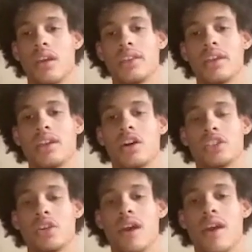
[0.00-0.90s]
and then
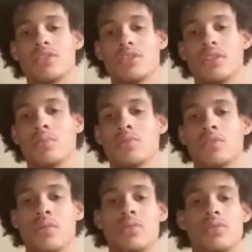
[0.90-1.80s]
also average a double
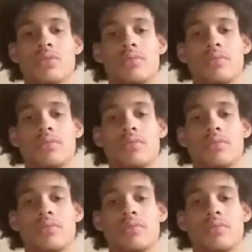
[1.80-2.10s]
double.